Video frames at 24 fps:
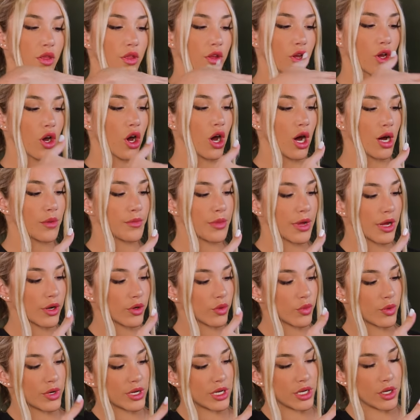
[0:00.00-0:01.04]
the
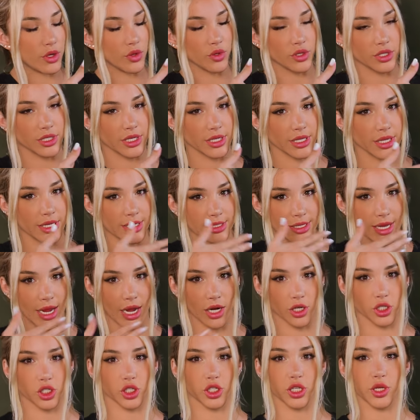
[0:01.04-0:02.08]
compound we used in this
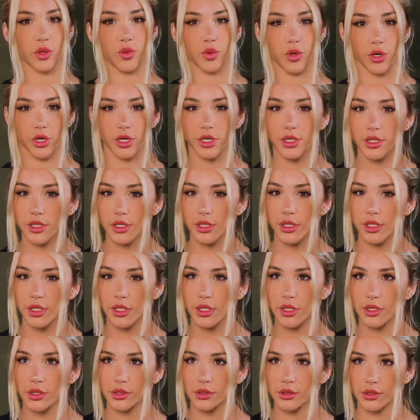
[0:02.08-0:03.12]
actually worked,
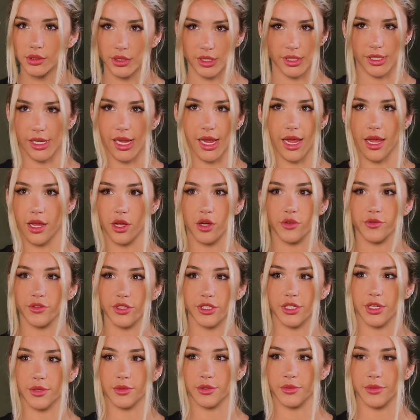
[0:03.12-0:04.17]
because a
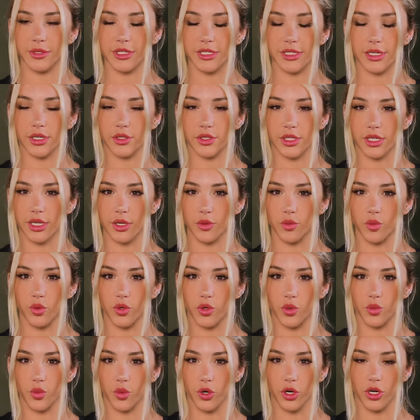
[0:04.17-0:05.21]
hangover supplement sounds like it
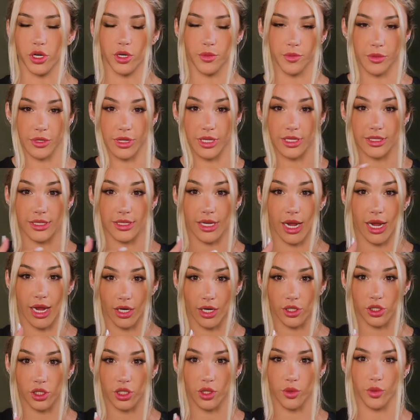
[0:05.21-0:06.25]
wouldn't work, but this
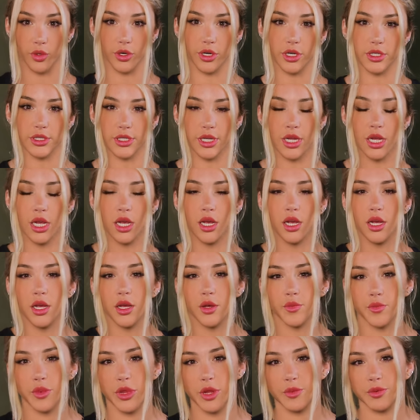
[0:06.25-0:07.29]
actually works.
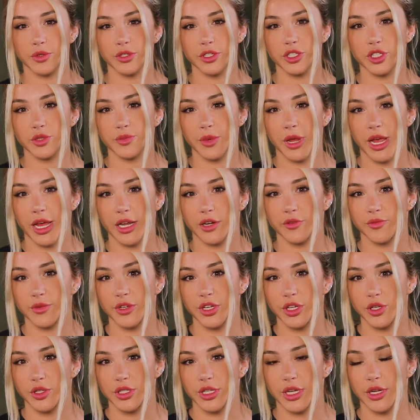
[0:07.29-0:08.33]
People in Japan have
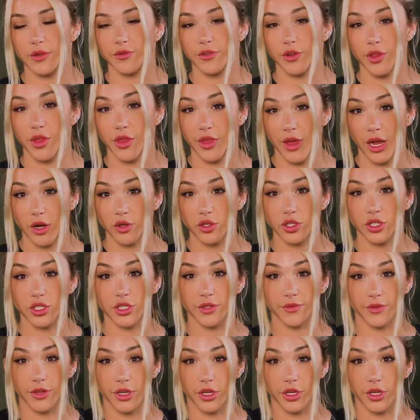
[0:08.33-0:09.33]
been using it for thousands of